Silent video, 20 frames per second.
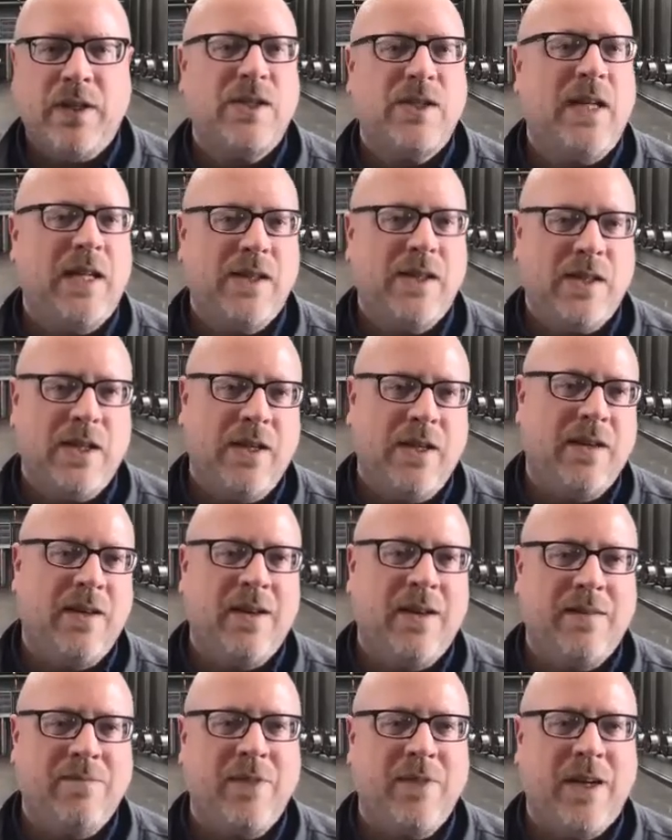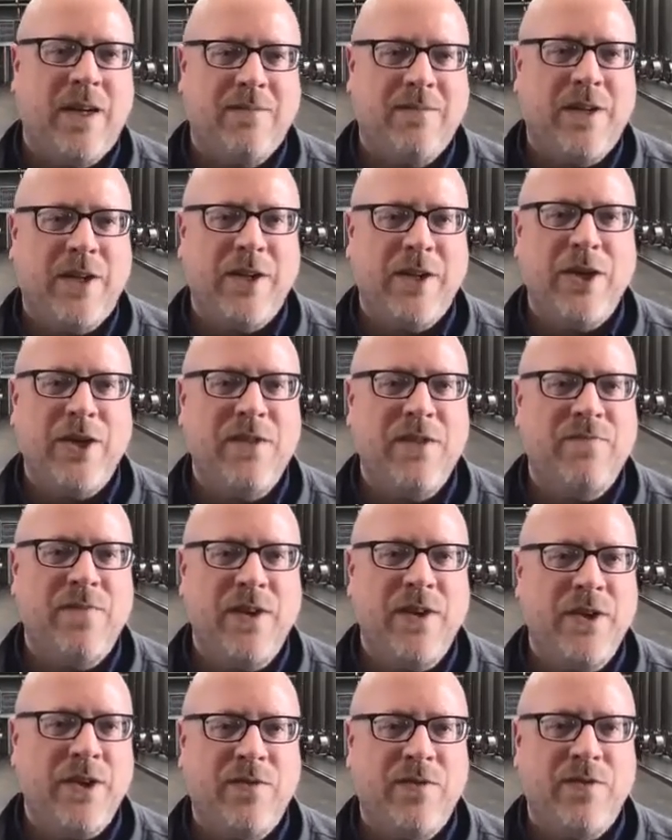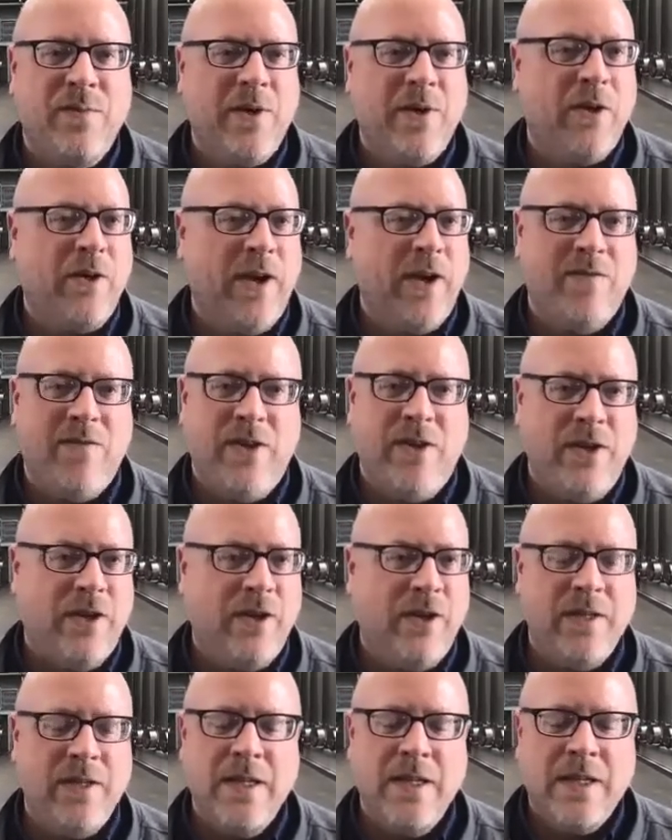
sets a good vineyard from a great vineyard.